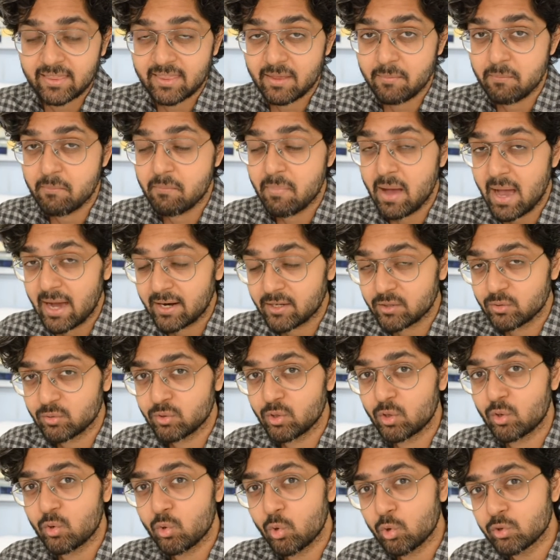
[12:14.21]
them back to
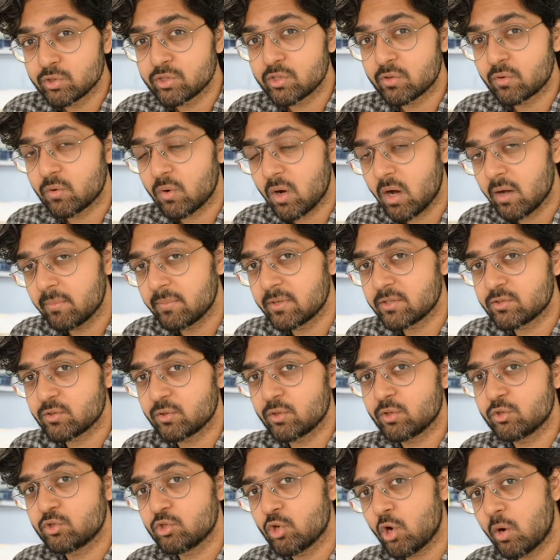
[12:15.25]
the course requirements or
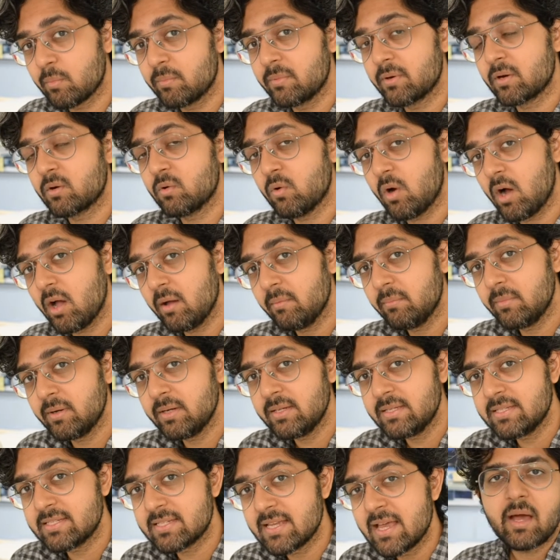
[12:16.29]
the job
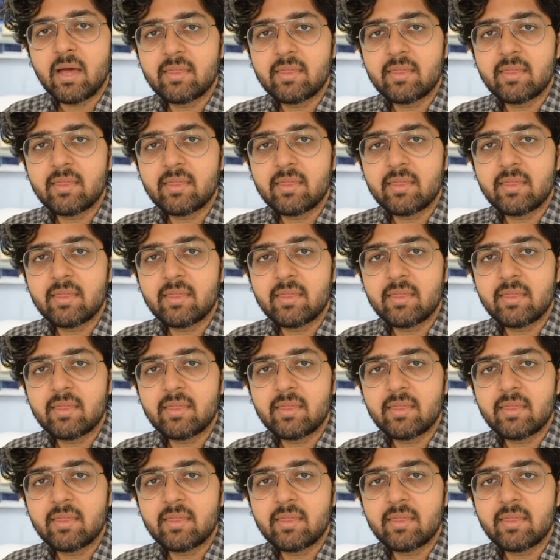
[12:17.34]
requirements.